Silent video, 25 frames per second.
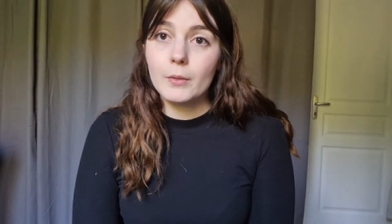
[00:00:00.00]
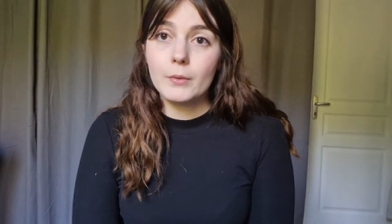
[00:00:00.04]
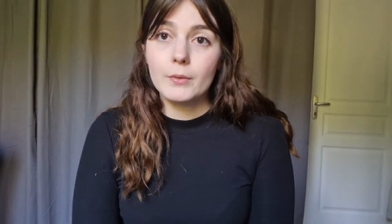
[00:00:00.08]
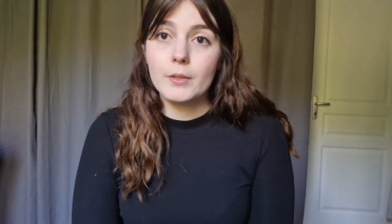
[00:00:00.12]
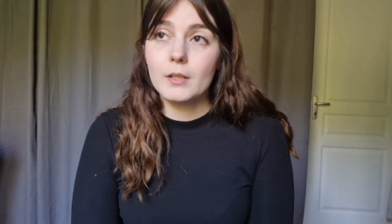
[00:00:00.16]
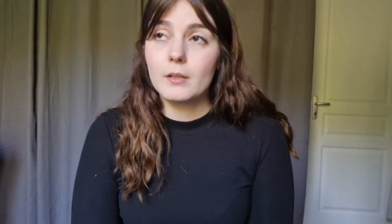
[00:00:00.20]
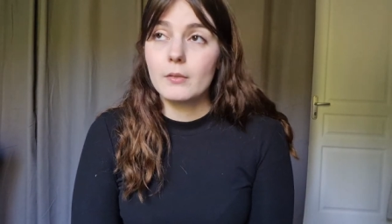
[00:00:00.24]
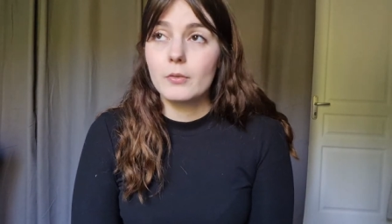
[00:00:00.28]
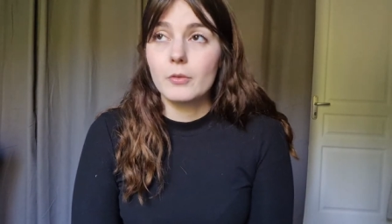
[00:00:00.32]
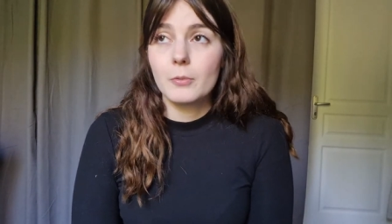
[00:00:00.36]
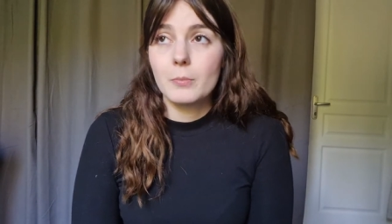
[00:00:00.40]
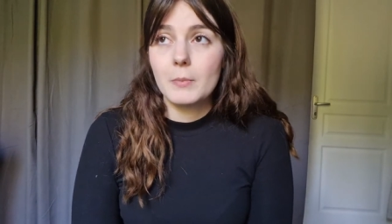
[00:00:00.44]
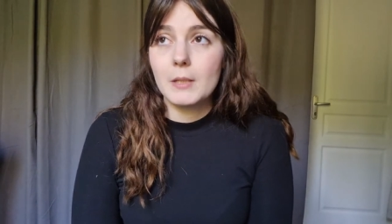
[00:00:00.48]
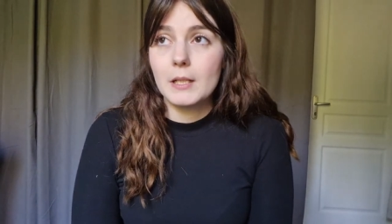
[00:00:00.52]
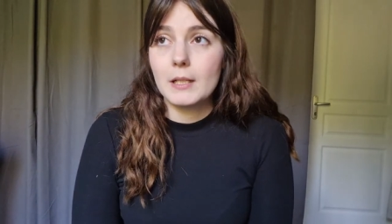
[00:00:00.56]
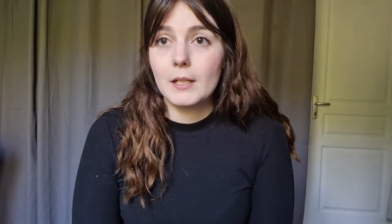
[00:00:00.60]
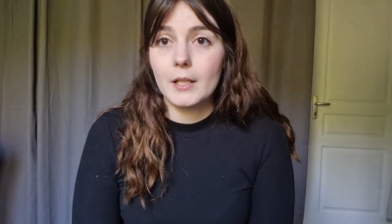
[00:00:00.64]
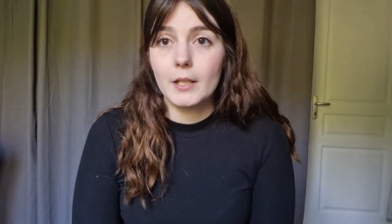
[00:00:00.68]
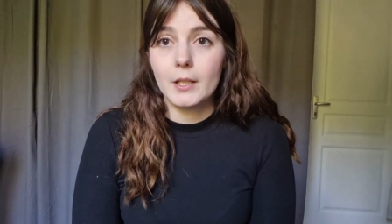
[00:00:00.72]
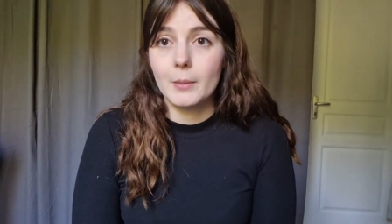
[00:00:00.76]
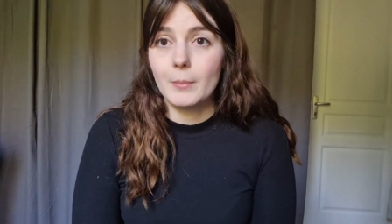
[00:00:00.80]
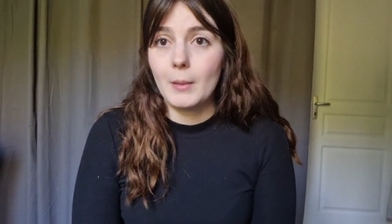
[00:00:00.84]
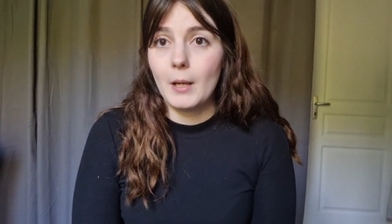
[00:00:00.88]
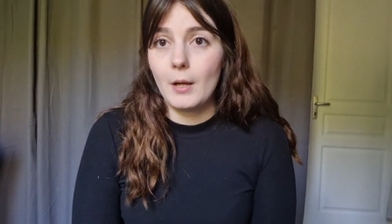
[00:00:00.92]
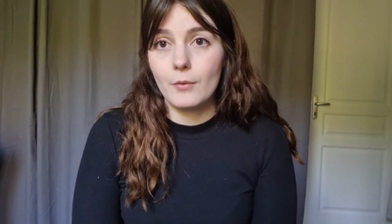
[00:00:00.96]
only took me
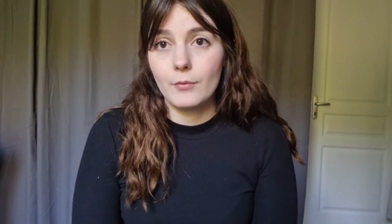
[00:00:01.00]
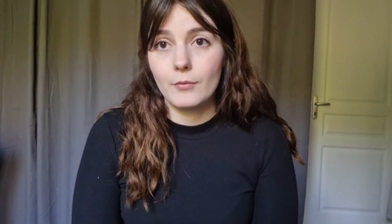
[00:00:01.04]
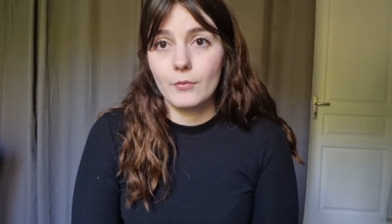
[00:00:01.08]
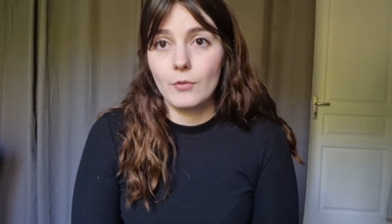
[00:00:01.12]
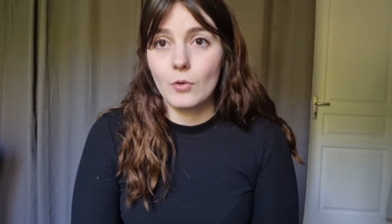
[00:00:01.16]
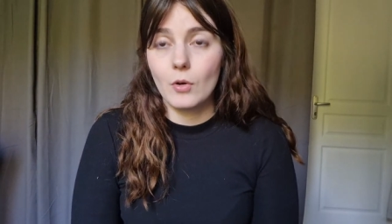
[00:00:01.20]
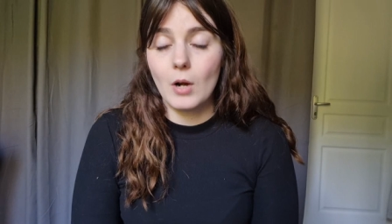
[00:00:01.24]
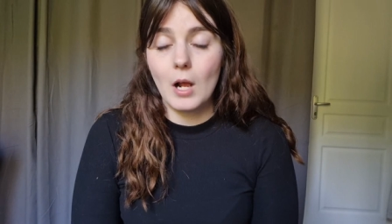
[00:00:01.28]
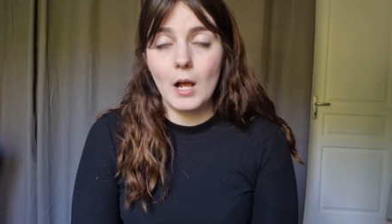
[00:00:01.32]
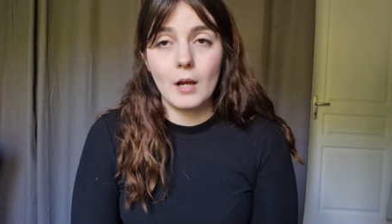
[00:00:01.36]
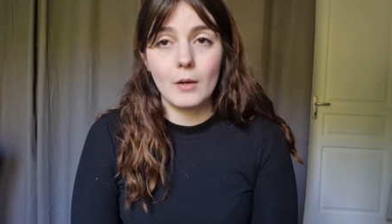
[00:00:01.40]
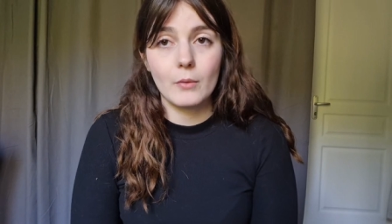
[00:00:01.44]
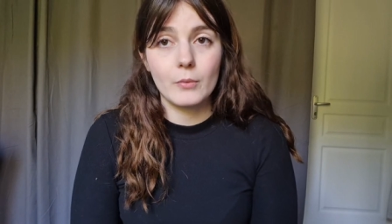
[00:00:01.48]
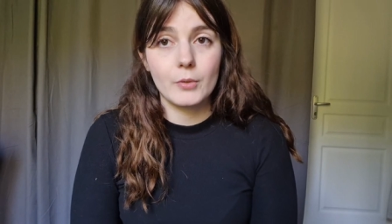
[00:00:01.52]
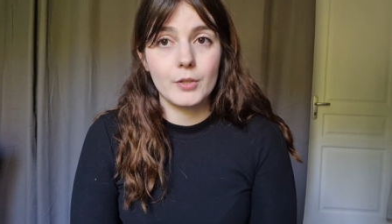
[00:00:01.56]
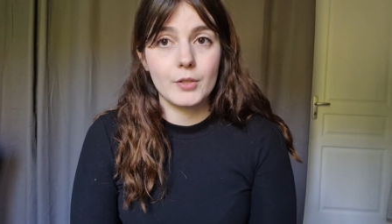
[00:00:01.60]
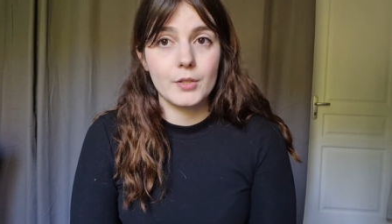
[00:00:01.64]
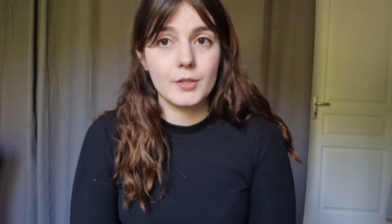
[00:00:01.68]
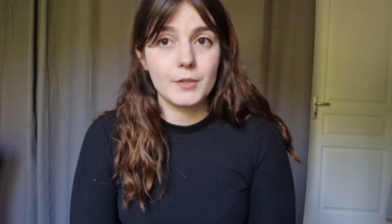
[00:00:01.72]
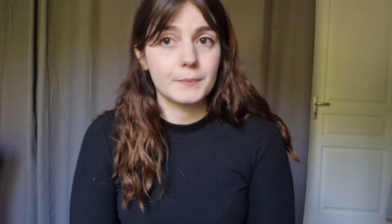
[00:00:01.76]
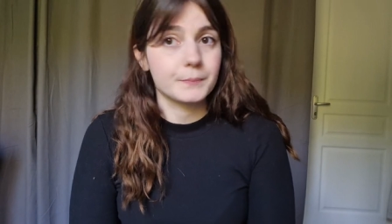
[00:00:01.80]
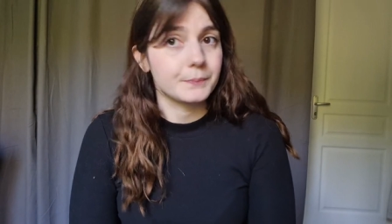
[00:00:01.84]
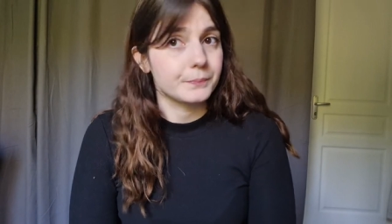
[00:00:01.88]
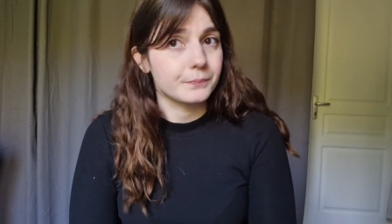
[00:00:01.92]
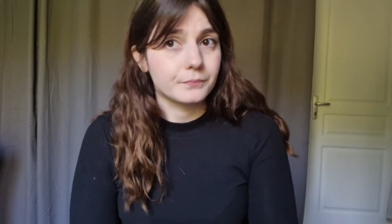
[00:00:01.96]
like about 4
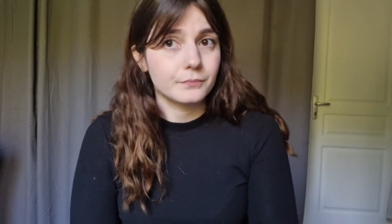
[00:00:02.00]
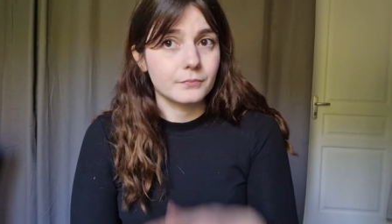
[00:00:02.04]
hours.